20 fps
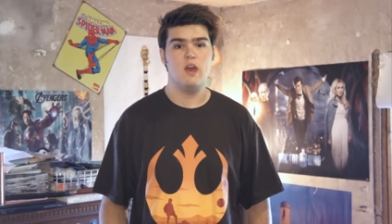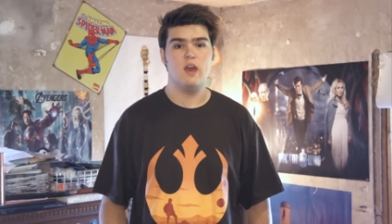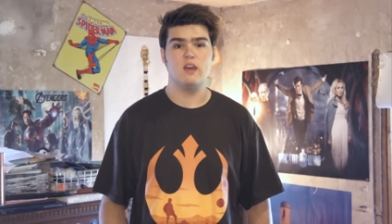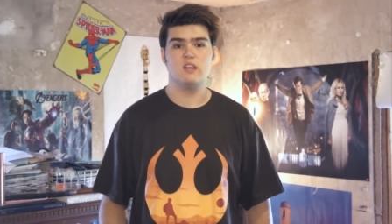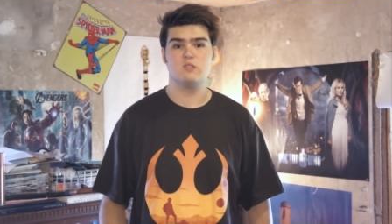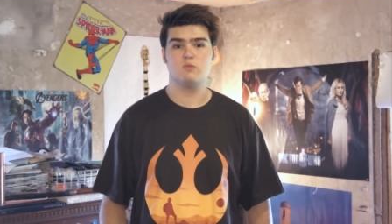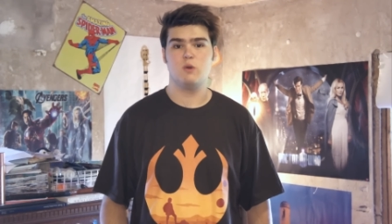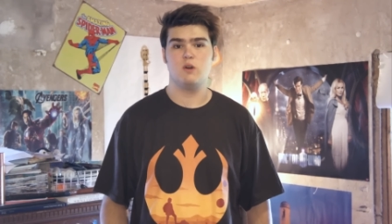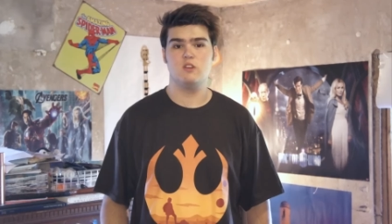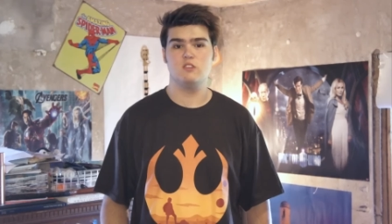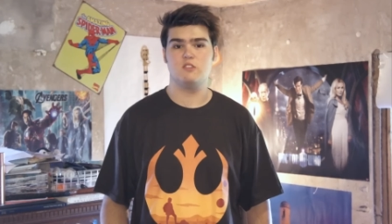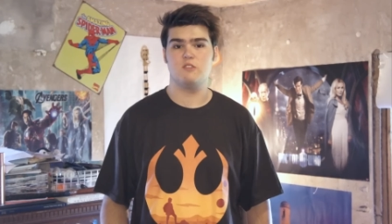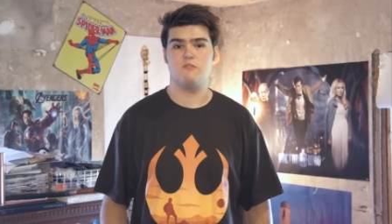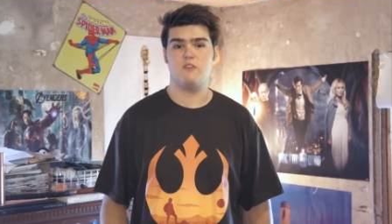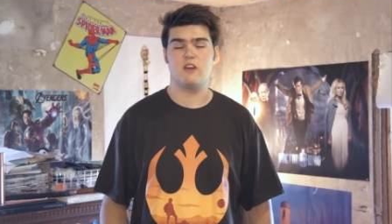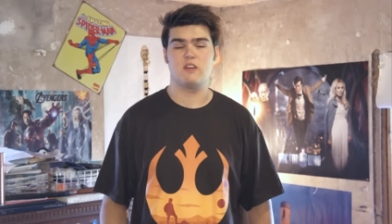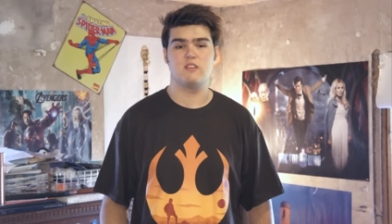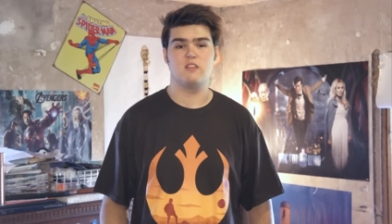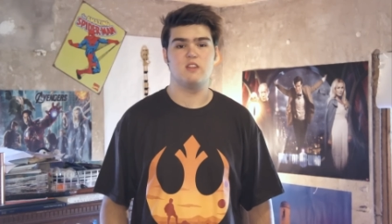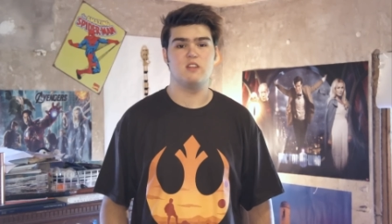as well as the
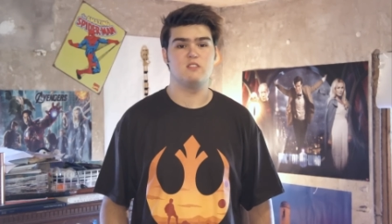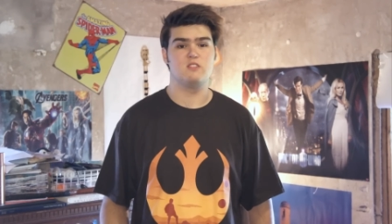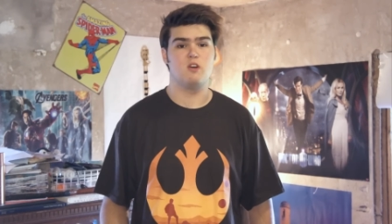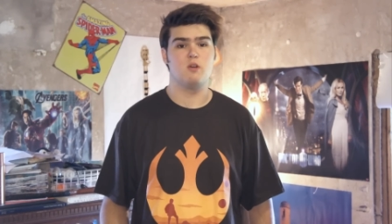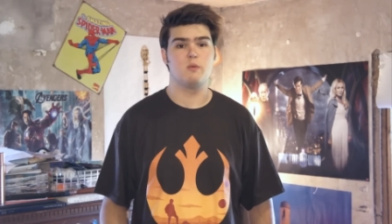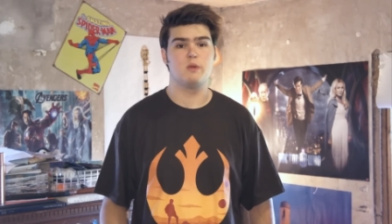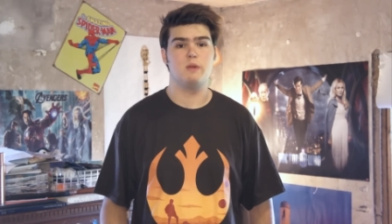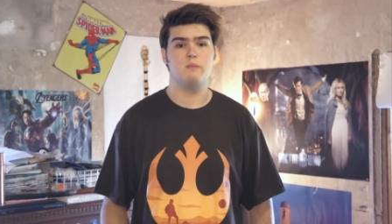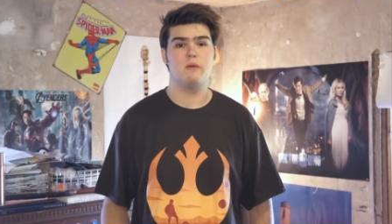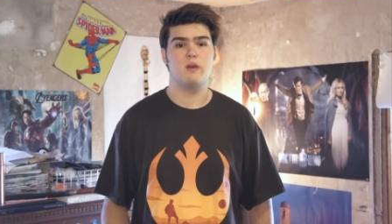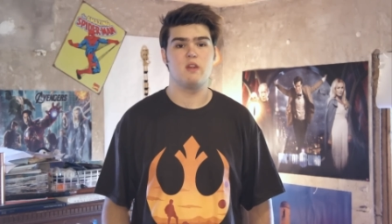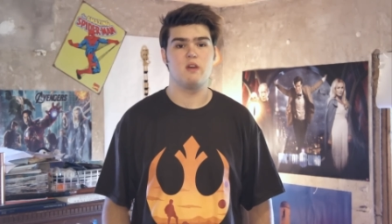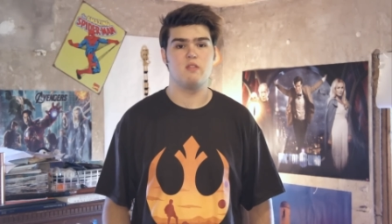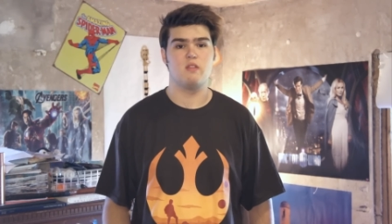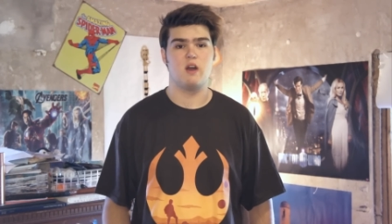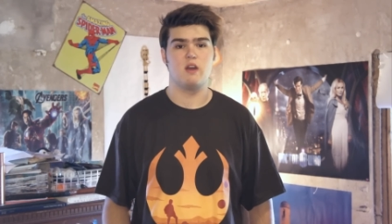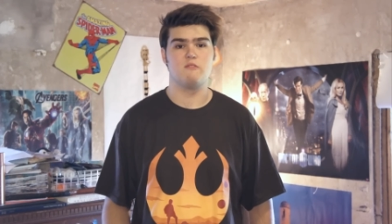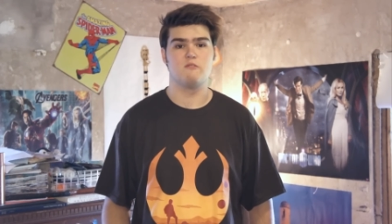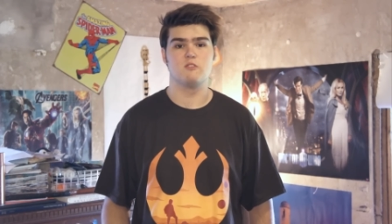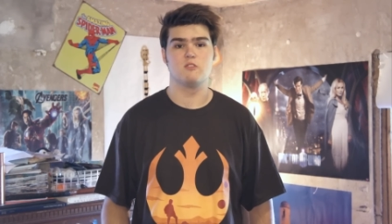fact that it has already been
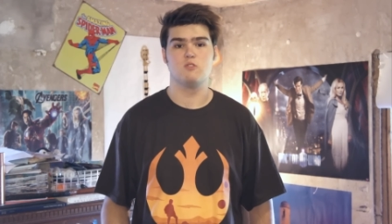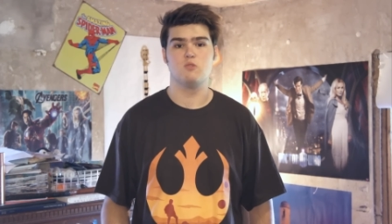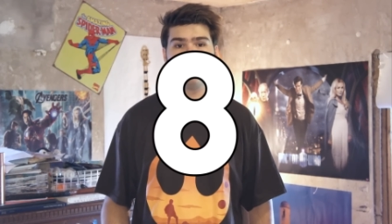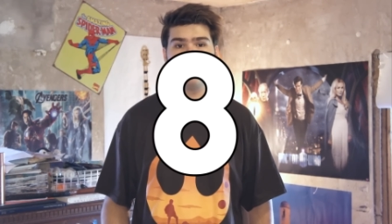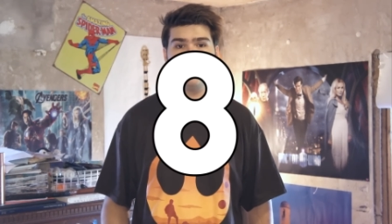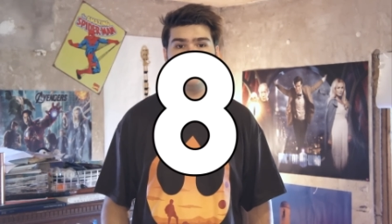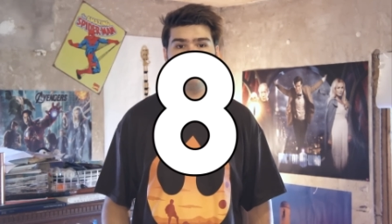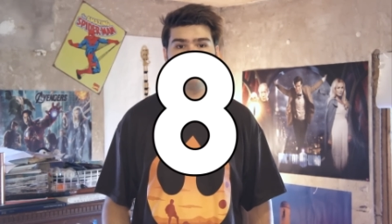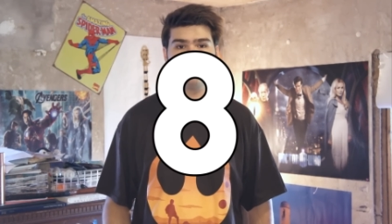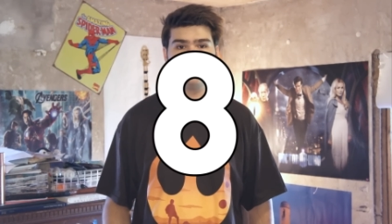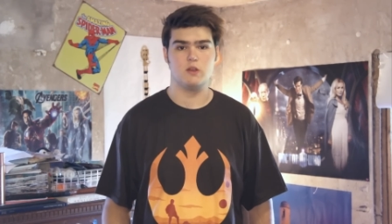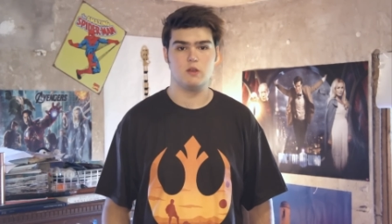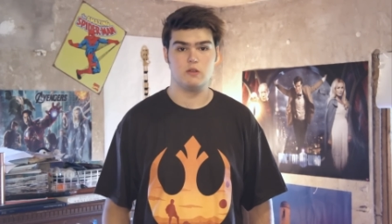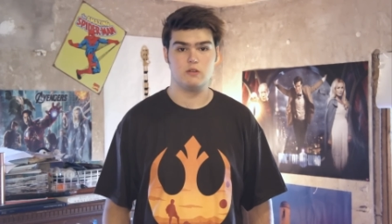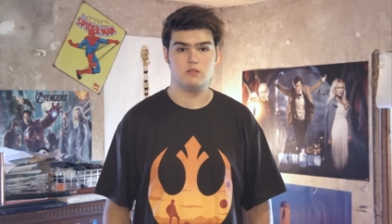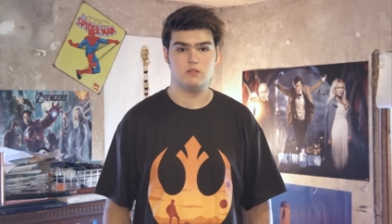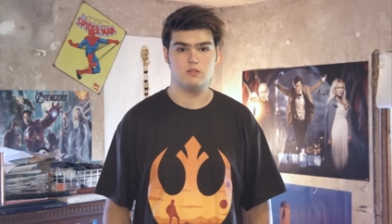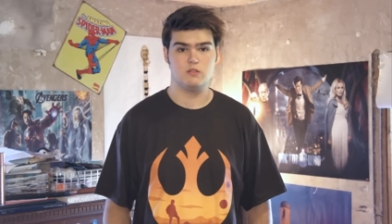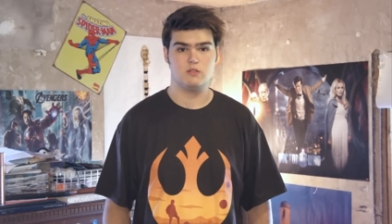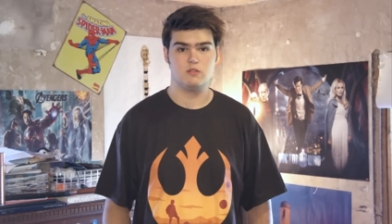online for 12
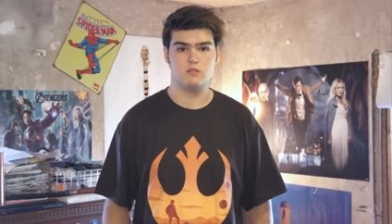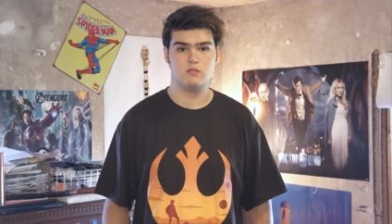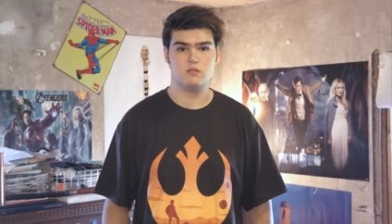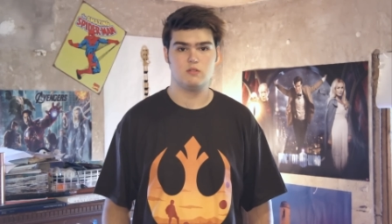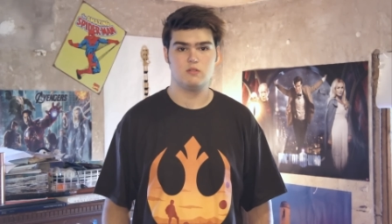years.